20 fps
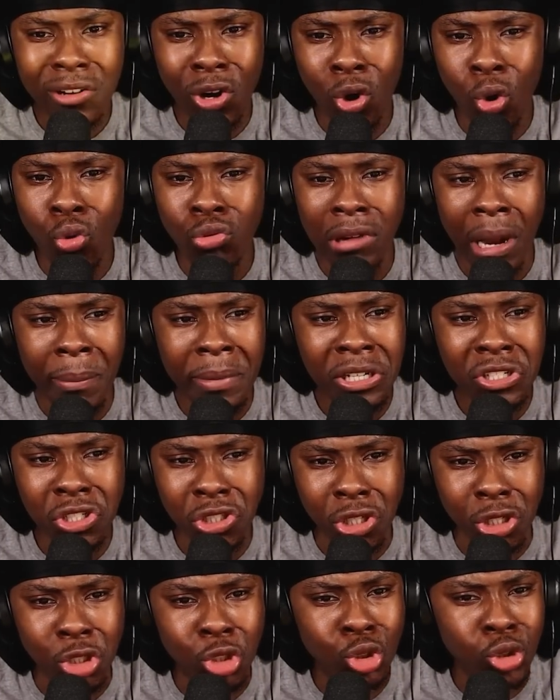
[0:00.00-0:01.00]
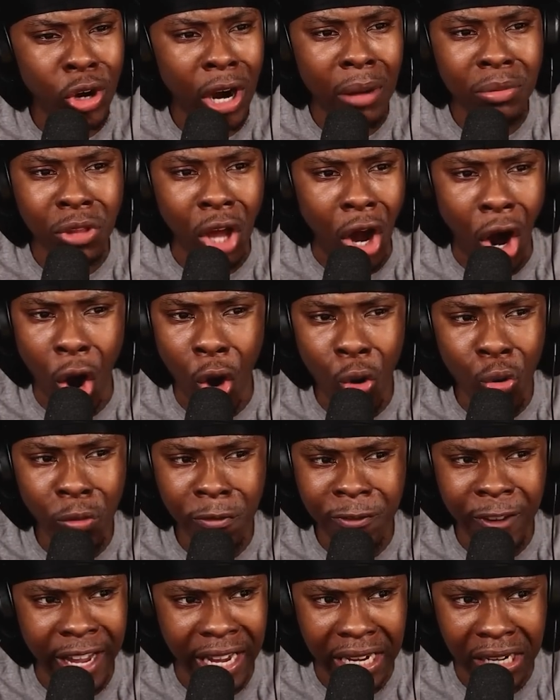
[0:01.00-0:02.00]
cool, let me just destroy up the whole
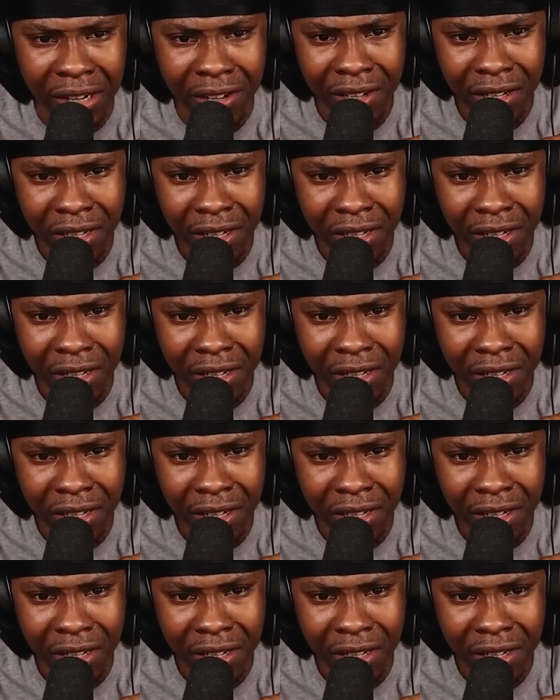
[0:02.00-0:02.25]
thing.